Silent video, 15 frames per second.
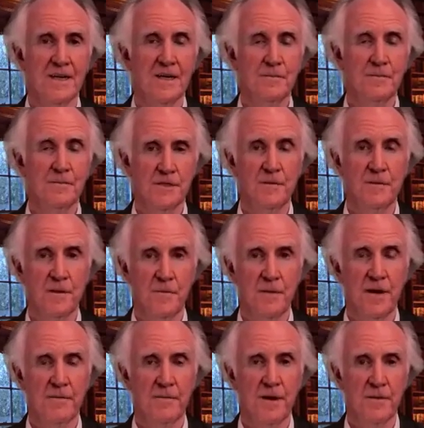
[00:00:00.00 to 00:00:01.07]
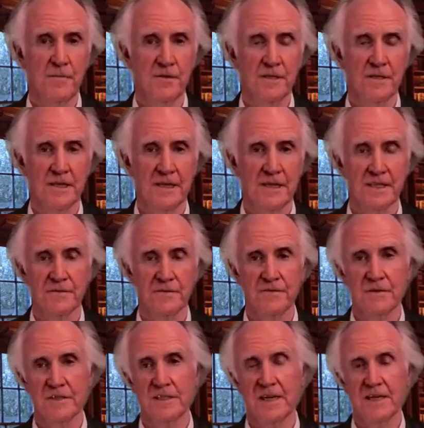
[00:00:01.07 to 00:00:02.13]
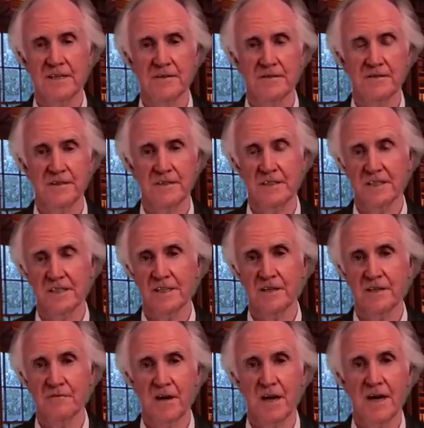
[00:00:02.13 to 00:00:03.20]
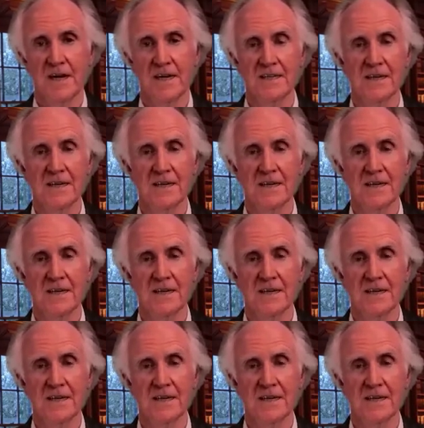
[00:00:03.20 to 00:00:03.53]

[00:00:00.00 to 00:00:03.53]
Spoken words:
presumably about my pre-selection for the seat of Ryde,